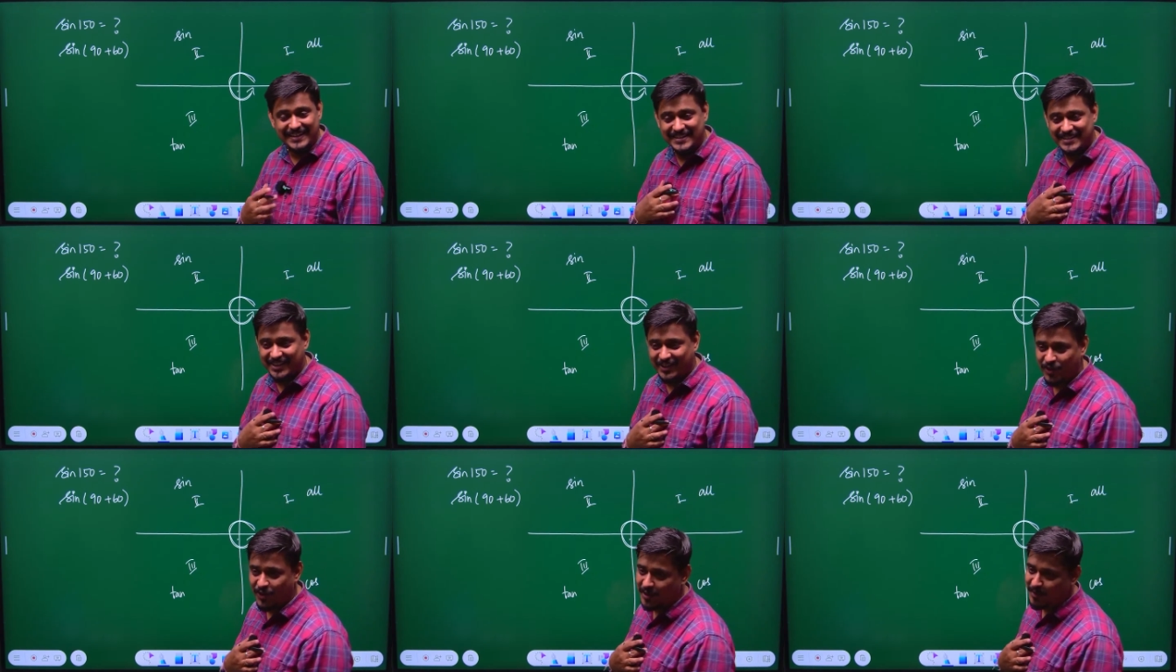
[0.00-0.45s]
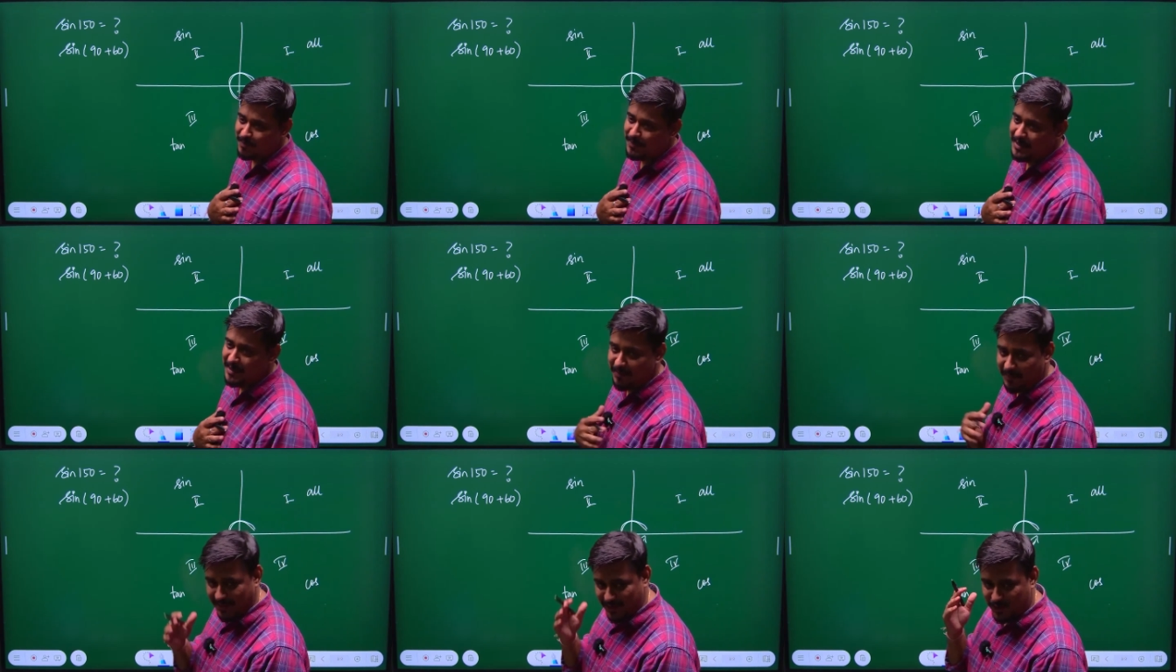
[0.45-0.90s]
taught me in
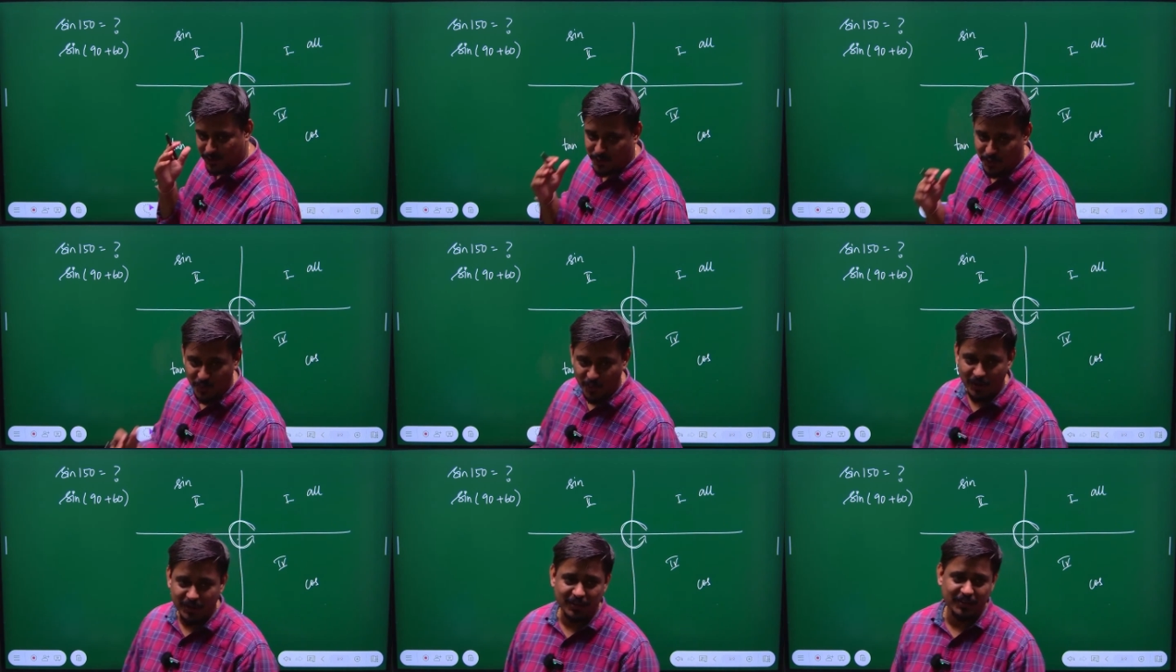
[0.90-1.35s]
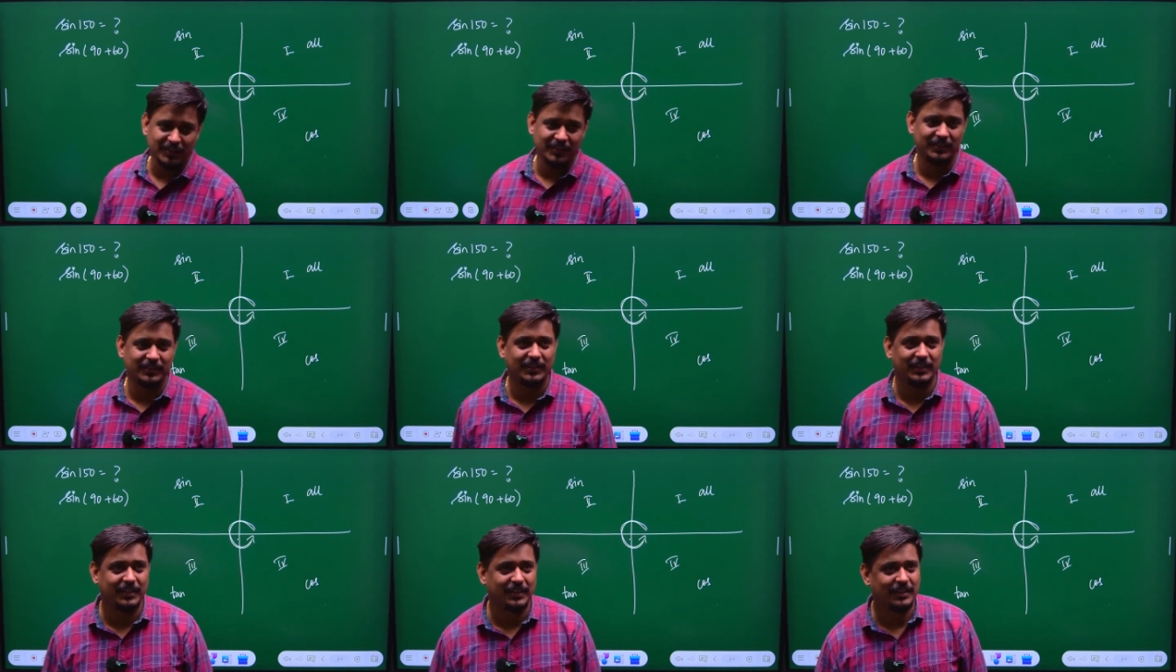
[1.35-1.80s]
my school.
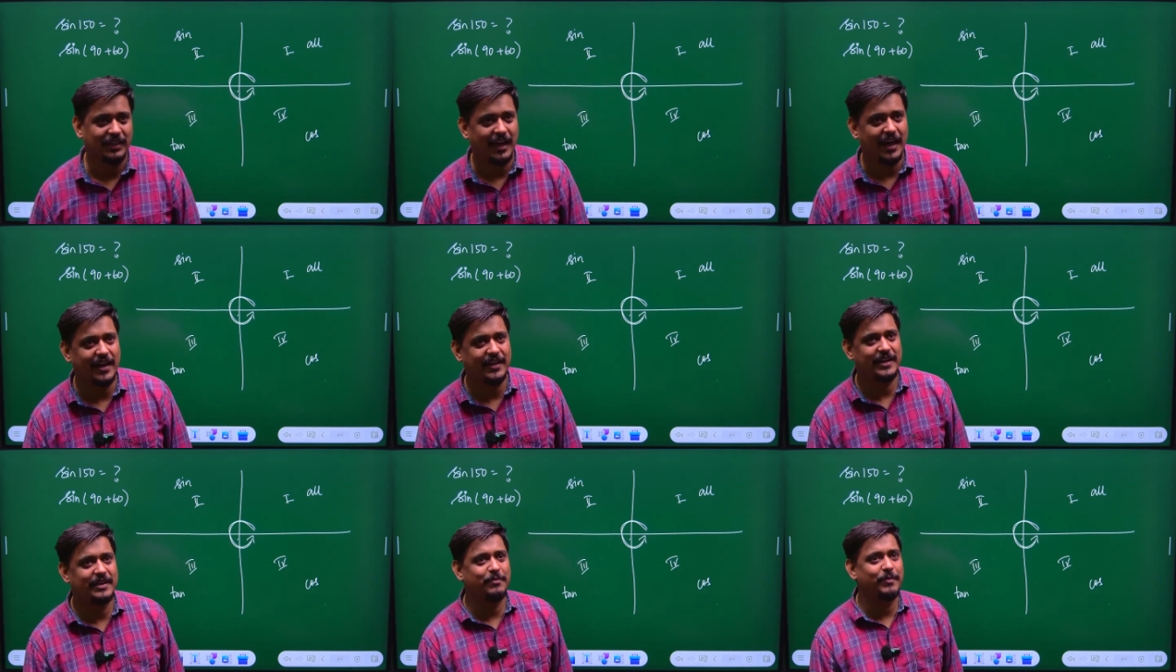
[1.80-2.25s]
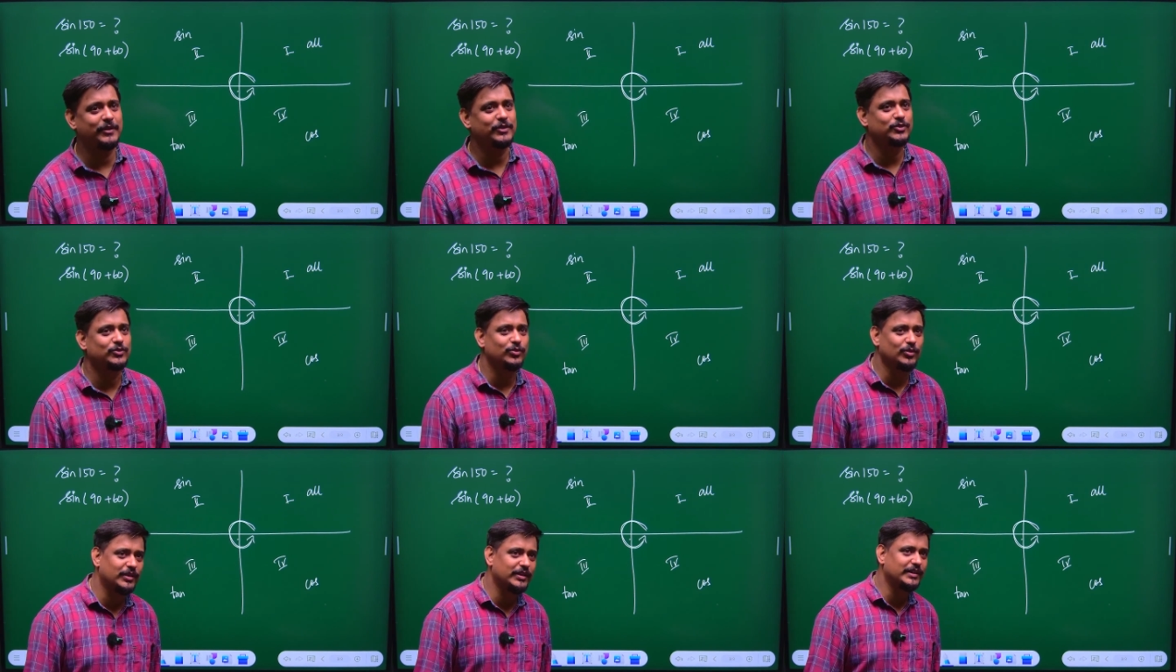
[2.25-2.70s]
I did my
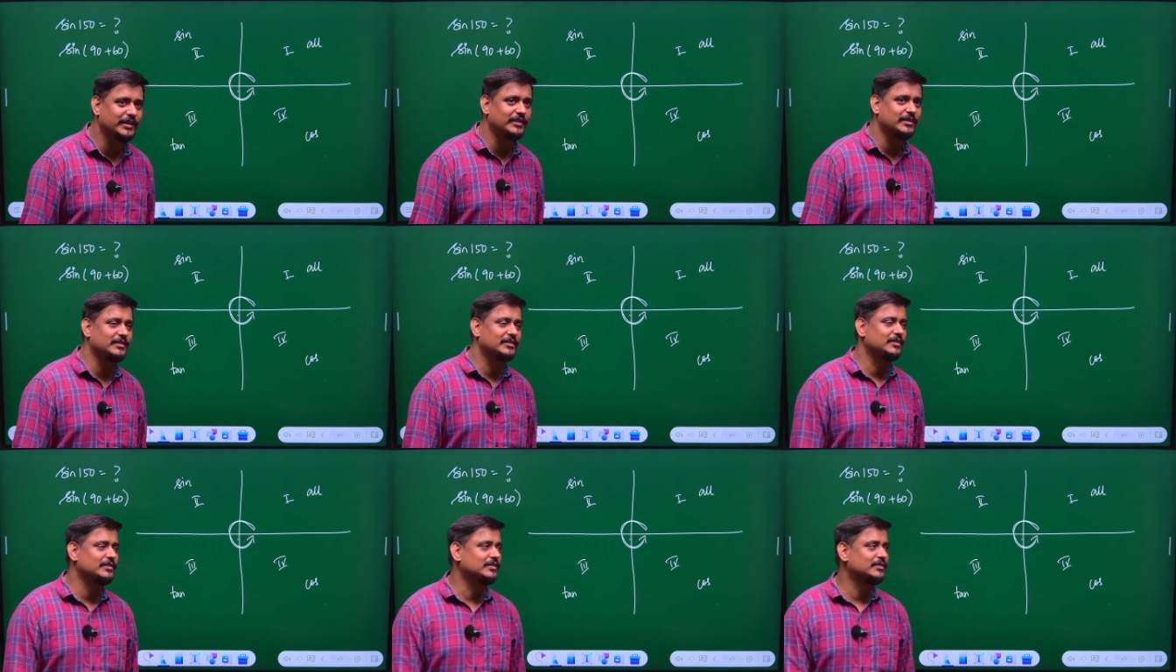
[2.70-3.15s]
schooling in